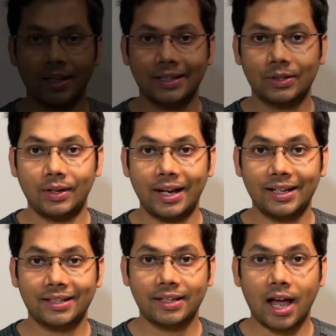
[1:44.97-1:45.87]
So
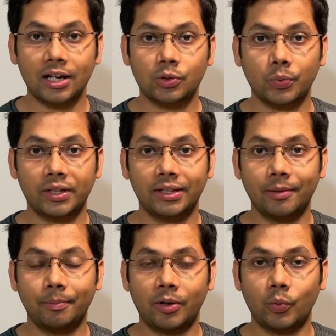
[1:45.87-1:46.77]
let's start with
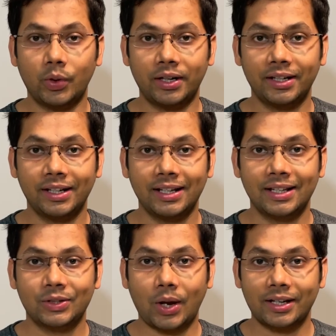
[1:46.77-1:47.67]
number 1.
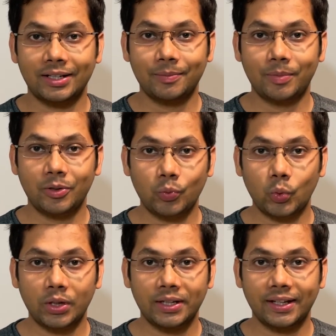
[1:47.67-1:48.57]
So at number
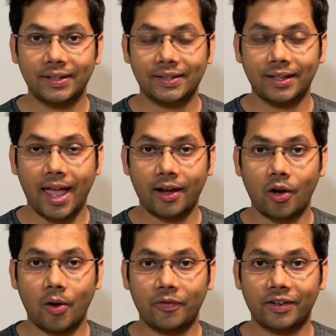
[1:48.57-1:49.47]
1 is lack
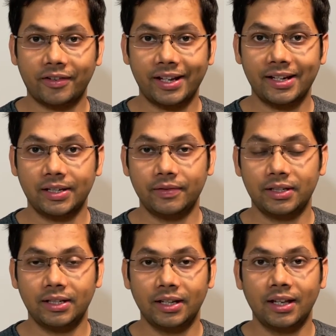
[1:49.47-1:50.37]
of
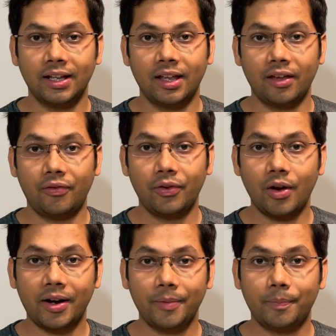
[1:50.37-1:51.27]
creativity. If you
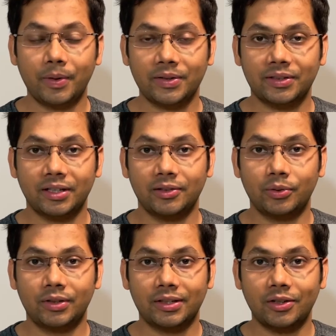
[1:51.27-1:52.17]
are a person who
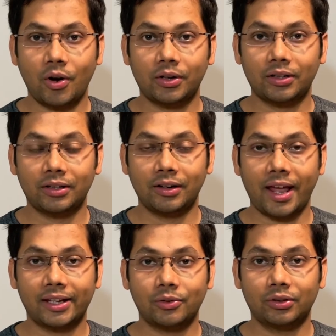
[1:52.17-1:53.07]
does not
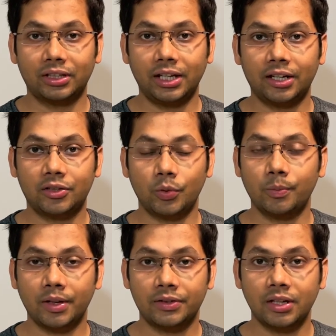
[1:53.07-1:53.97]
like to think too
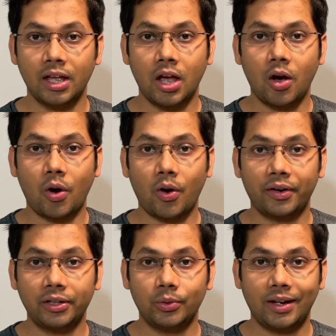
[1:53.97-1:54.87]
much, or
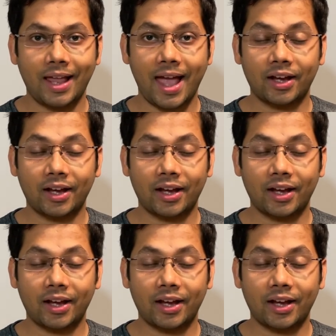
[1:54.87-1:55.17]
you lack